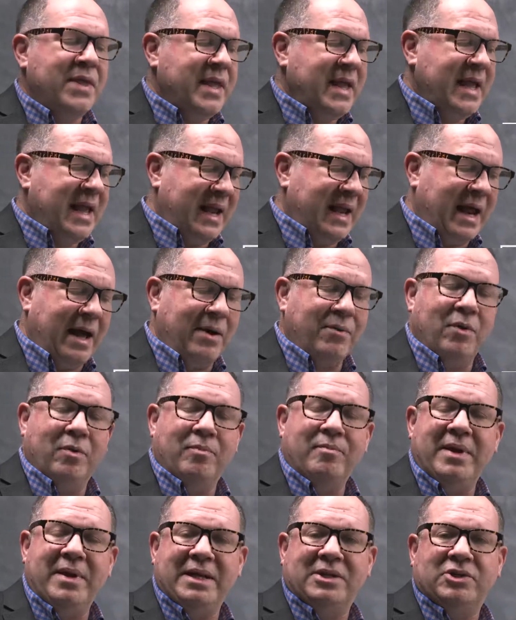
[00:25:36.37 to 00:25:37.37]
and I will
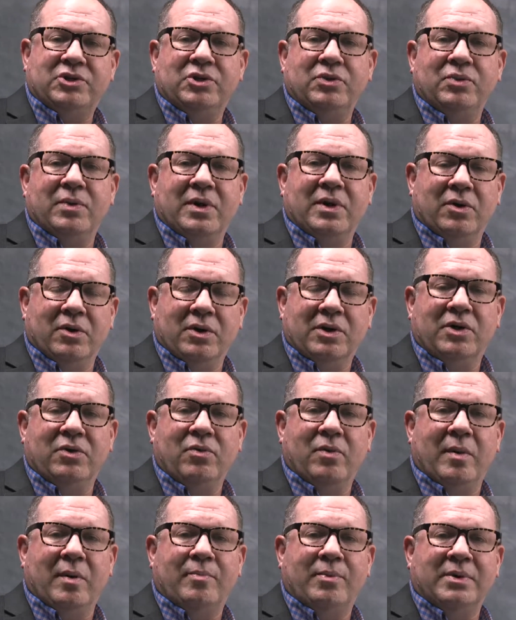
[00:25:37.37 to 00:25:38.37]
meet you and hook
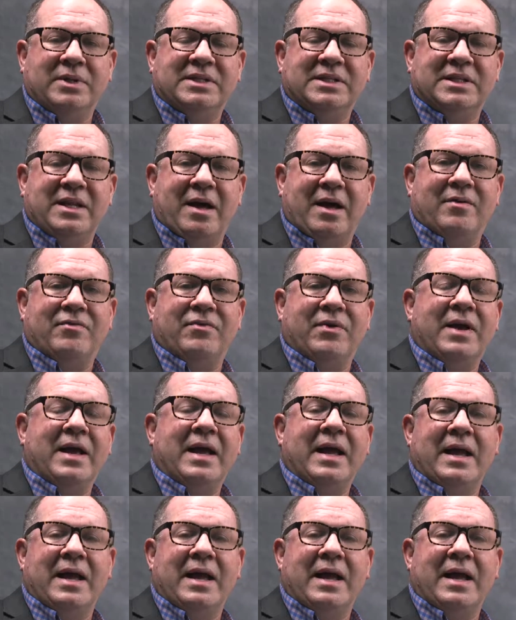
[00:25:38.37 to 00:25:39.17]
you up with stuff,